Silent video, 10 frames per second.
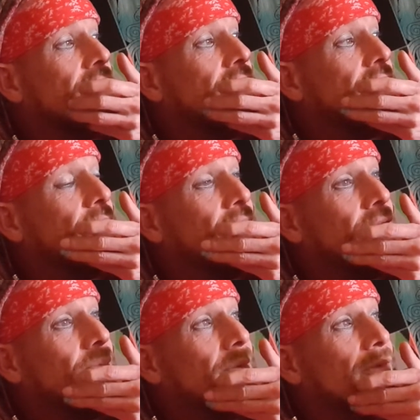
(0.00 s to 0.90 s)
so many
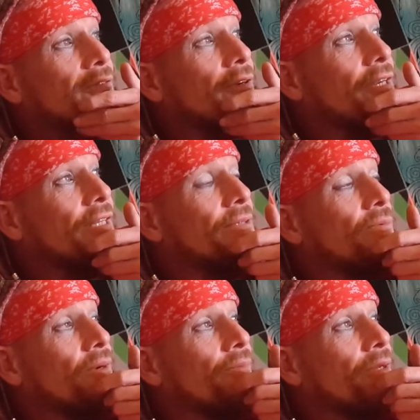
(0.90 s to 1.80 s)
other people have got at least
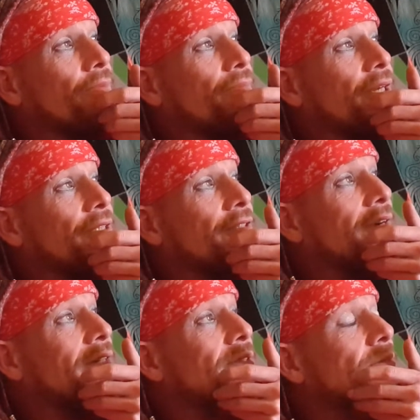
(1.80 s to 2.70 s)
one person
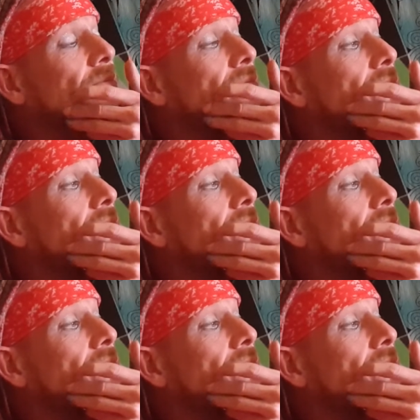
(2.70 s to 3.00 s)
around them.